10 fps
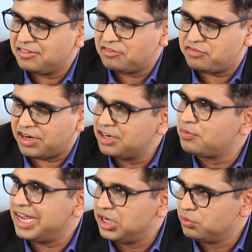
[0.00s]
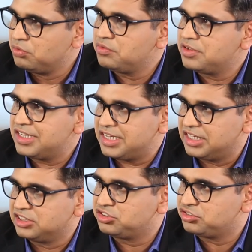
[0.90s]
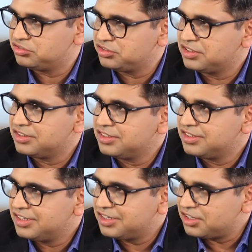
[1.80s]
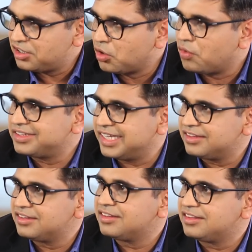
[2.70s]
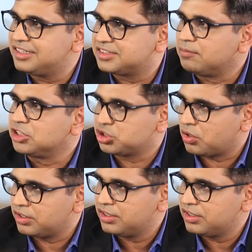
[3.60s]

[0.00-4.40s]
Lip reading: fund value is lower than the sum assured.